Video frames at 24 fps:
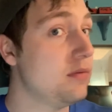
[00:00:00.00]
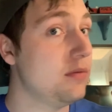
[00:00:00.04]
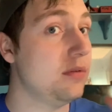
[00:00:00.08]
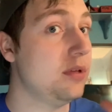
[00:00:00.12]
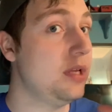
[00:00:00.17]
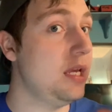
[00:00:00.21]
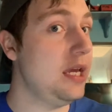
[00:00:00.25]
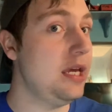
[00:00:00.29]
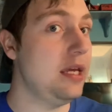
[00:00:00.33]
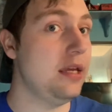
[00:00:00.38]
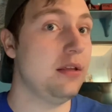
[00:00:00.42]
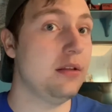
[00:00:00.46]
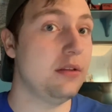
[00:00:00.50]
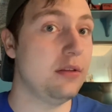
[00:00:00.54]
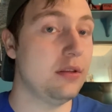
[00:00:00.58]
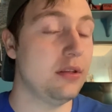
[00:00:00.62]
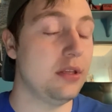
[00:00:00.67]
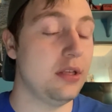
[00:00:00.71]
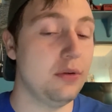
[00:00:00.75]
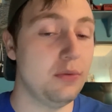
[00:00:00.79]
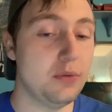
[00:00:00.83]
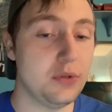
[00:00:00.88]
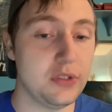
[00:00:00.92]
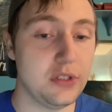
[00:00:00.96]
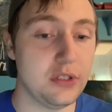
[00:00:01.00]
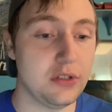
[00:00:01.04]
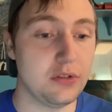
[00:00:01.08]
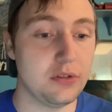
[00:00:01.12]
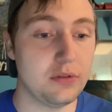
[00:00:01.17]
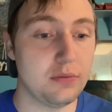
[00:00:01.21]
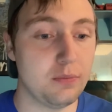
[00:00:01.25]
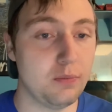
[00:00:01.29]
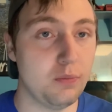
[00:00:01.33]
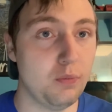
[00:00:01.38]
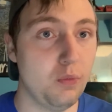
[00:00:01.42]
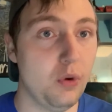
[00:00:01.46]
hey, there was this
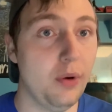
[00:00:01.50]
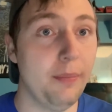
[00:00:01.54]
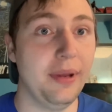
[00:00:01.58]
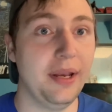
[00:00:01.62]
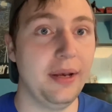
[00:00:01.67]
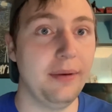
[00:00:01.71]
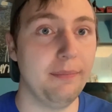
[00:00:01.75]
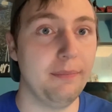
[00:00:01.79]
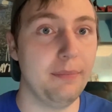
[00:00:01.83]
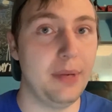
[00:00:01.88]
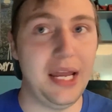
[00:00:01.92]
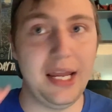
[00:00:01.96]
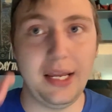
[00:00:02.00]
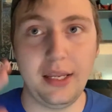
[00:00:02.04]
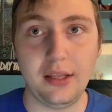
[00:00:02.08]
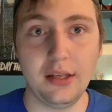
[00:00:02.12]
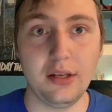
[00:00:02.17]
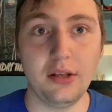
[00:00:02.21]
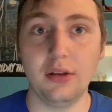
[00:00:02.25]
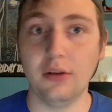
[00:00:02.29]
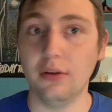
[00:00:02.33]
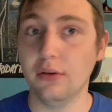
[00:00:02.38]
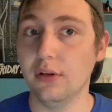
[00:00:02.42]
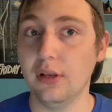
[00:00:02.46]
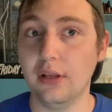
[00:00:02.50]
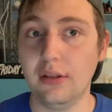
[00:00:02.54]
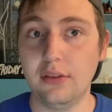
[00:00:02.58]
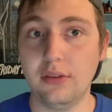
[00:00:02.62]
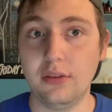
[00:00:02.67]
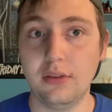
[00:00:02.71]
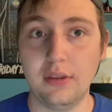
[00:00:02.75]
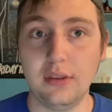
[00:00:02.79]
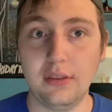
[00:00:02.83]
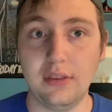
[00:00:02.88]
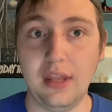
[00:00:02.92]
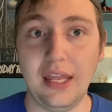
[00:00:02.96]
woman back in
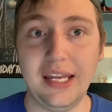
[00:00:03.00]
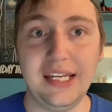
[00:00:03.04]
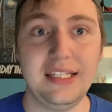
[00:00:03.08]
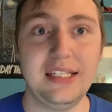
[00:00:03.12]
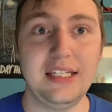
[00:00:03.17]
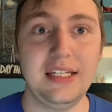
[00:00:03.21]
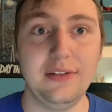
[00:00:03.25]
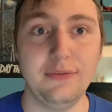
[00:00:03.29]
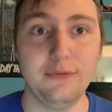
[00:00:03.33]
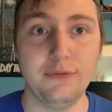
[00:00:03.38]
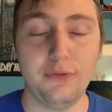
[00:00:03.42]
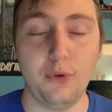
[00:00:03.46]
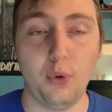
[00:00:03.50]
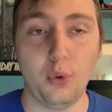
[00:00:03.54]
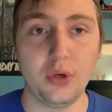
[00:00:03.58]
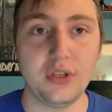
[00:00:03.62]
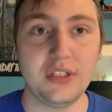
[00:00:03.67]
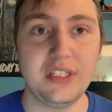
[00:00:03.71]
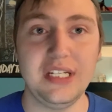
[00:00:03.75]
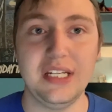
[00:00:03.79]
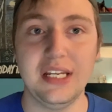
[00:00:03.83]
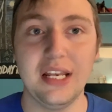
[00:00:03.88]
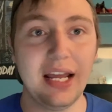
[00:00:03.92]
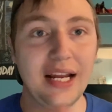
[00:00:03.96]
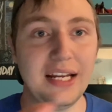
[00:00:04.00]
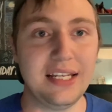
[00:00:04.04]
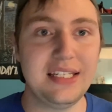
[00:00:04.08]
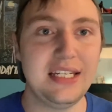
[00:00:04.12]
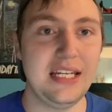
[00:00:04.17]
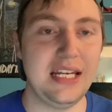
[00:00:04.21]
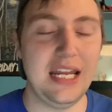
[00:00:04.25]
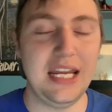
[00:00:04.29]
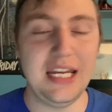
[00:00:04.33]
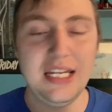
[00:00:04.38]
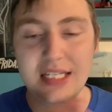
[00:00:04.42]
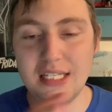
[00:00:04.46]
1914,
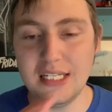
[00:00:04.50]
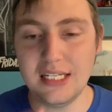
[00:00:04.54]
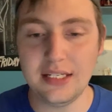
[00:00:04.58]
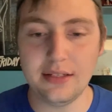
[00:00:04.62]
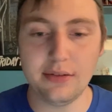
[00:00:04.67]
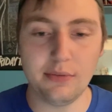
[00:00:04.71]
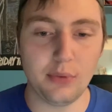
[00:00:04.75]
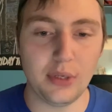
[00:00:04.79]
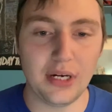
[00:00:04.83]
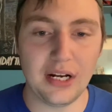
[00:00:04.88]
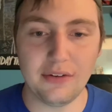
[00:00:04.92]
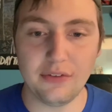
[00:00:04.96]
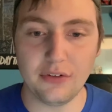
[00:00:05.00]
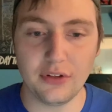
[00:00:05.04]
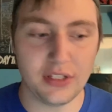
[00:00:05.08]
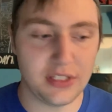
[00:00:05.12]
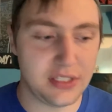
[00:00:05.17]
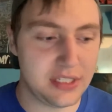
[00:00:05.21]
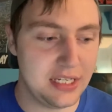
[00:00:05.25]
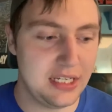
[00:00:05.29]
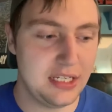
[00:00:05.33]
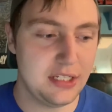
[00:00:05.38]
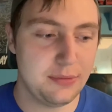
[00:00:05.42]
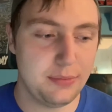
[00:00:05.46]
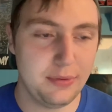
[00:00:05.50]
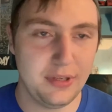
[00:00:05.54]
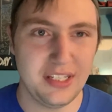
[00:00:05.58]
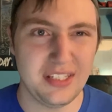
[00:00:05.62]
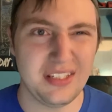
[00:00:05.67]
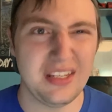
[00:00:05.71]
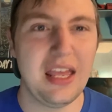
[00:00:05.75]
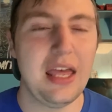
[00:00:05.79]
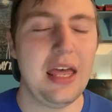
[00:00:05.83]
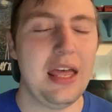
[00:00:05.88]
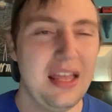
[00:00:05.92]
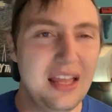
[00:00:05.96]
1918, whenever this takes place.
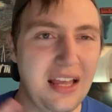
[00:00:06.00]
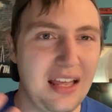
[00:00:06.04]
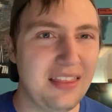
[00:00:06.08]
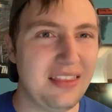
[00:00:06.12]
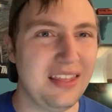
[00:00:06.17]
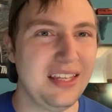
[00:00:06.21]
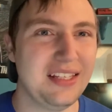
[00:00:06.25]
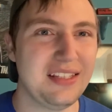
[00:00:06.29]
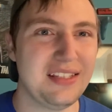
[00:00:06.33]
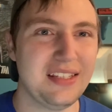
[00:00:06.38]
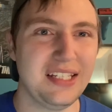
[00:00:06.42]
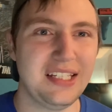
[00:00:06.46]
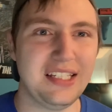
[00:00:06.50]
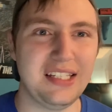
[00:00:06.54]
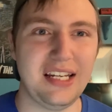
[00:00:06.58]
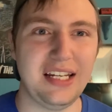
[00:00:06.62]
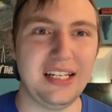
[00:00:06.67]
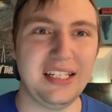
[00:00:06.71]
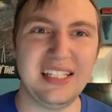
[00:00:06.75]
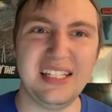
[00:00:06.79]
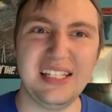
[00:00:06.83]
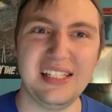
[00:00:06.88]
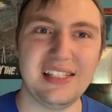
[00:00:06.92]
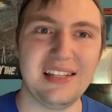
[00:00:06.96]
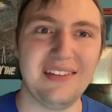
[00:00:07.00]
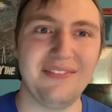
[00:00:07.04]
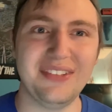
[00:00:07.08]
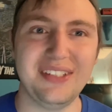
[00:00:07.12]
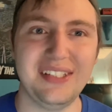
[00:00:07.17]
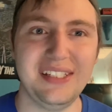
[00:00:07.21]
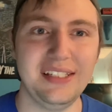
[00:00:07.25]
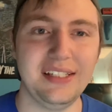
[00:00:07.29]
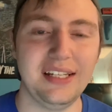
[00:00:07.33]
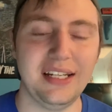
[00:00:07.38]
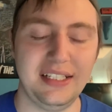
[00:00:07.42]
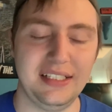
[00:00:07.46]
I think it's like
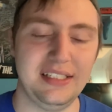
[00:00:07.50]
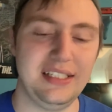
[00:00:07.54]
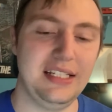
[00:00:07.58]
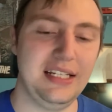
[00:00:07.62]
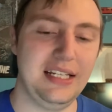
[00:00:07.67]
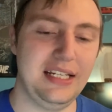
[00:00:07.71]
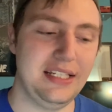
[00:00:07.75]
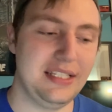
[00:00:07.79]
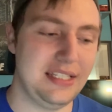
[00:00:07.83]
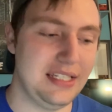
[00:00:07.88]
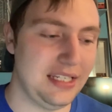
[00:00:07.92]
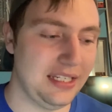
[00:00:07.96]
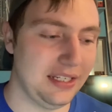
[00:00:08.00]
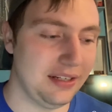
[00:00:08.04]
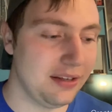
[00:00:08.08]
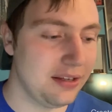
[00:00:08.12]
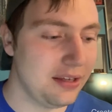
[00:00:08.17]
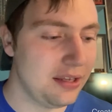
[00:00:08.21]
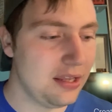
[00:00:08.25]
1917, 1918.